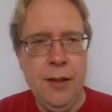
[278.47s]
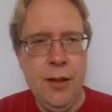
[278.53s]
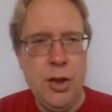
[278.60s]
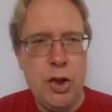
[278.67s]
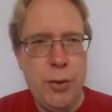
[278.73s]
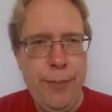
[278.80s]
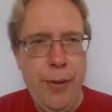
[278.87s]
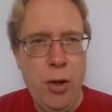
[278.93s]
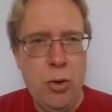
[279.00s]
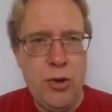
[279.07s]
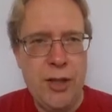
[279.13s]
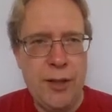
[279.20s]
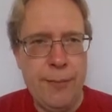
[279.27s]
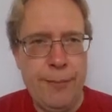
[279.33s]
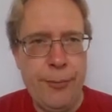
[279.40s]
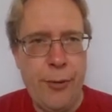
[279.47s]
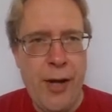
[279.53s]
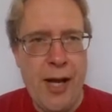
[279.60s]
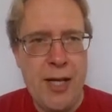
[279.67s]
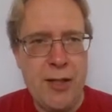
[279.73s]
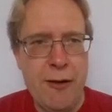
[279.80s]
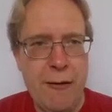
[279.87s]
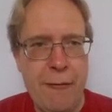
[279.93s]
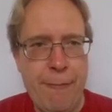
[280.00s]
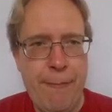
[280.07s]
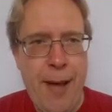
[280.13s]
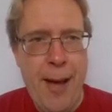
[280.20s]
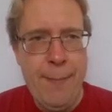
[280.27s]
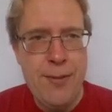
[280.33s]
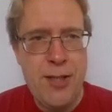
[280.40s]
Suppose that the price of
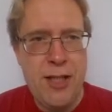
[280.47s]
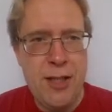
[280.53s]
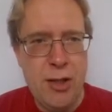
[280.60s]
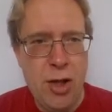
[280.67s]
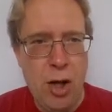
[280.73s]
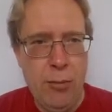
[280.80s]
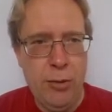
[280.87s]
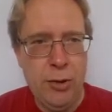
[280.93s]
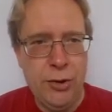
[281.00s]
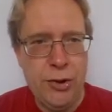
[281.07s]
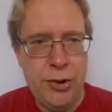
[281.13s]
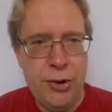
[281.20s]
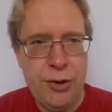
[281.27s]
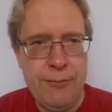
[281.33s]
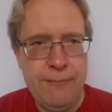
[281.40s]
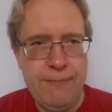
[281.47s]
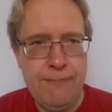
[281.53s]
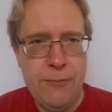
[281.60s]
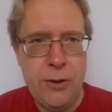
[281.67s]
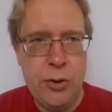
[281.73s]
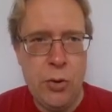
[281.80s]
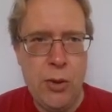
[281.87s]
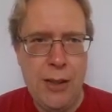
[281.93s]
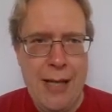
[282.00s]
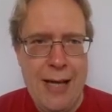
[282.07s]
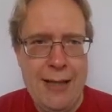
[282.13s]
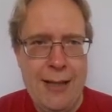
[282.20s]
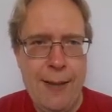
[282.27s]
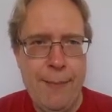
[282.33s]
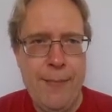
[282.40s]
Pepsi doubles. So
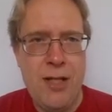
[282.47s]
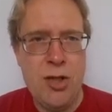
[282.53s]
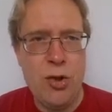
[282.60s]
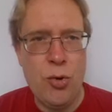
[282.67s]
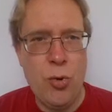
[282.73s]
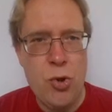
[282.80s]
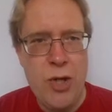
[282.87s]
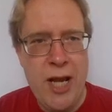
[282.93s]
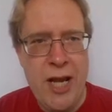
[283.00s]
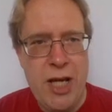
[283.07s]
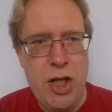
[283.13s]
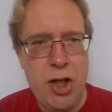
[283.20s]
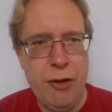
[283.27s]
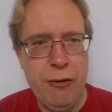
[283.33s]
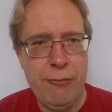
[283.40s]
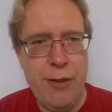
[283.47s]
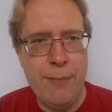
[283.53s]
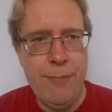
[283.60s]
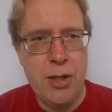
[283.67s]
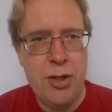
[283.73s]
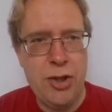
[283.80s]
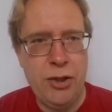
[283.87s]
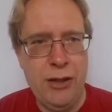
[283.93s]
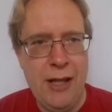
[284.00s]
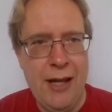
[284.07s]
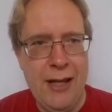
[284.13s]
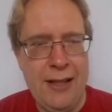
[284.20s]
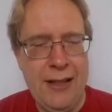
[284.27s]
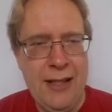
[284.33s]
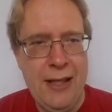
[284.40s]
again, that means a rotation of my budget
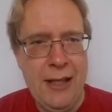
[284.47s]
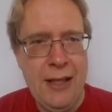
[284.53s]
line.